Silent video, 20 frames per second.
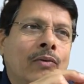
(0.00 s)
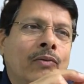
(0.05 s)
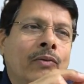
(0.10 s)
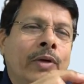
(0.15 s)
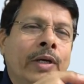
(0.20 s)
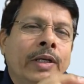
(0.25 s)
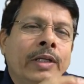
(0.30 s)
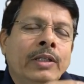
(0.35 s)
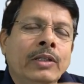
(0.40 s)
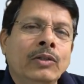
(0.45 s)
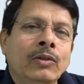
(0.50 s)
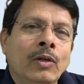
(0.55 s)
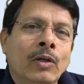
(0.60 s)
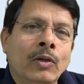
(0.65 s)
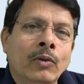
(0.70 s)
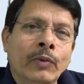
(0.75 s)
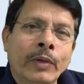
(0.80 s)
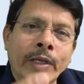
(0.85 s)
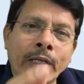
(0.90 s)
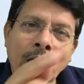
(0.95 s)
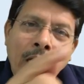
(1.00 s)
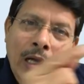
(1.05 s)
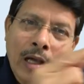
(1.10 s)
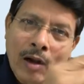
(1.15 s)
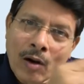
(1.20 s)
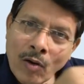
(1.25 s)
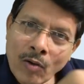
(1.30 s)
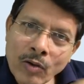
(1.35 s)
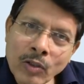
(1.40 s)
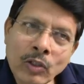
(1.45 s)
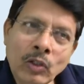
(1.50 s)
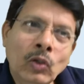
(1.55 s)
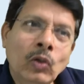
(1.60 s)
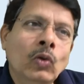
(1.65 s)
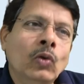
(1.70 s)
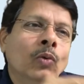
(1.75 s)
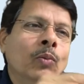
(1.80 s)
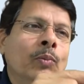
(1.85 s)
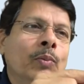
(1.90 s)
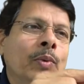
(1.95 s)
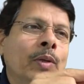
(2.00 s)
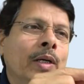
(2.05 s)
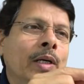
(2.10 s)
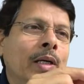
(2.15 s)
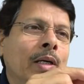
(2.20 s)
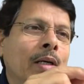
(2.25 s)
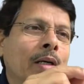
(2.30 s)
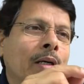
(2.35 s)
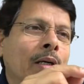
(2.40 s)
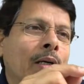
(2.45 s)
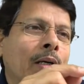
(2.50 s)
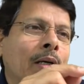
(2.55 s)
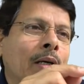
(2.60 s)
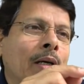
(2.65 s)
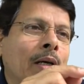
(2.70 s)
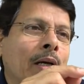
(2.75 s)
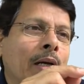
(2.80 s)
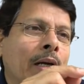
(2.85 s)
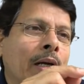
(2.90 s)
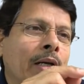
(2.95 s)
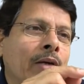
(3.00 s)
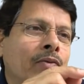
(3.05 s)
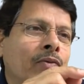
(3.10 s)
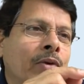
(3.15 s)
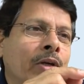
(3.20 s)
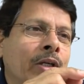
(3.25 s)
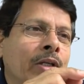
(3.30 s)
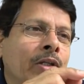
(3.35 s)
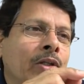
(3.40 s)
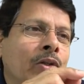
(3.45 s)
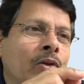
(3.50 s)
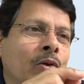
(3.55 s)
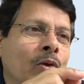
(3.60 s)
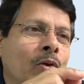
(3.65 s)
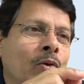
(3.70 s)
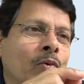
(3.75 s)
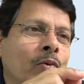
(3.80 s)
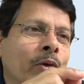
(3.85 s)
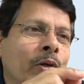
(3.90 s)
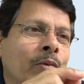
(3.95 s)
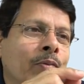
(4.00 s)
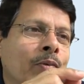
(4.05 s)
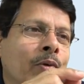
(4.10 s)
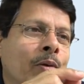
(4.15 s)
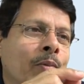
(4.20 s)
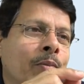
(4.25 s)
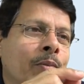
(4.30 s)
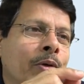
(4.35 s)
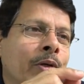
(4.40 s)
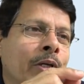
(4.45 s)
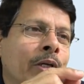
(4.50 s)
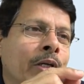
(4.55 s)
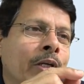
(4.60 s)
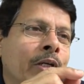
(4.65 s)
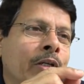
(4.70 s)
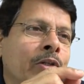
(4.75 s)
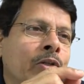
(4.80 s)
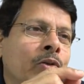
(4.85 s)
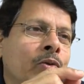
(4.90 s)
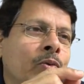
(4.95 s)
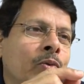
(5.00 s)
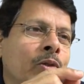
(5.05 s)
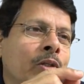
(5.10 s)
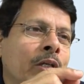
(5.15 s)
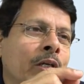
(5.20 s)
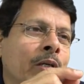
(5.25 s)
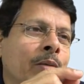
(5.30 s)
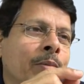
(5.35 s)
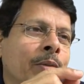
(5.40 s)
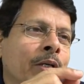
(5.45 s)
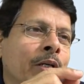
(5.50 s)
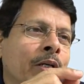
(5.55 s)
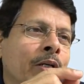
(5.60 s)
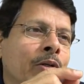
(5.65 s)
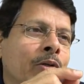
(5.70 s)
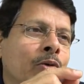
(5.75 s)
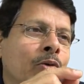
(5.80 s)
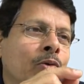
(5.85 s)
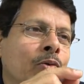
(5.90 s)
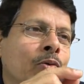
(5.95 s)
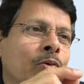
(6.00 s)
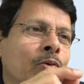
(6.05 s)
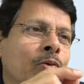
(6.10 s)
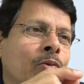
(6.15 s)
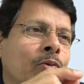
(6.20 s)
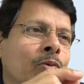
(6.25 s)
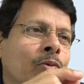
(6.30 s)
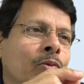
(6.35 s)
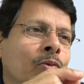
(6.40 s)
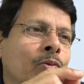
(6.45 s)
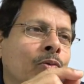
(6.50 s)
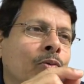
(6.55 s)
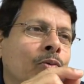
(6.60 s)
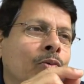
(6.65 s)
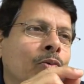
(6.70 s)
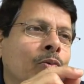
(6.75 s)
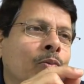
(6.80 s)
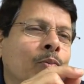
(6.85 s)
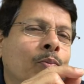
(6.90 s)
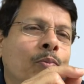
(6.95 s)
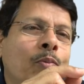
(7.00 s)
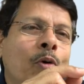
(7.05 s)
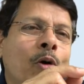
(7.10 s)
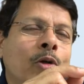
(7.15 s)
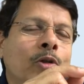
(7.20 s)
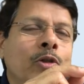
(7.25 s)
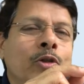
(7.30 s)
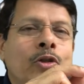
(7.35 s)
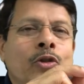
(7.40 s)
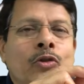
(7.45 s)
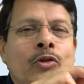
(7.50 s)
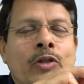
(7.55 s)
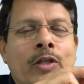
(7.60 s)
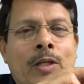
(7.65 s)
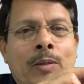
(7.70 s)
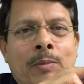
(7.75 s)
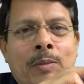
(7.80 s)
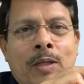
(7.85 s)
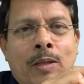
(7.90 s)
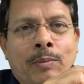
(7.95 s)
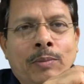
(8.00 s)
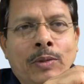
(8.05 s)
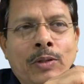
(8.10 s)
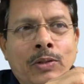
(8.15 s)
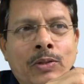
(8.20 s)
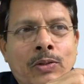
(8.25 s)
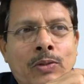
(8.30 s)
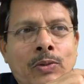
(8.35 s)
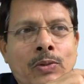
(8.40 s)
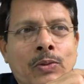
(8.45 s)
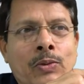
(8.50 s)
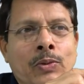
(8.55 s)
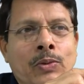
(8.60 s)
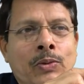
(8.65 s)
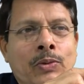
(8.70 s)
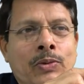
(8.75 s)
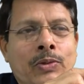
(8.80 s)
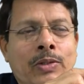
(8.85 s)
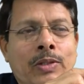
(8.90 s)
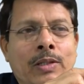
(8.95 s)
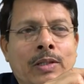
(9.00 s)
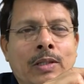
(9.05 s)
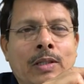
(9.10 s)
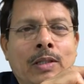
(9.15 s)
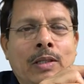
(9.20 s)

When you are going around a loop and when you are going from negative terminal to positive terminal of the source,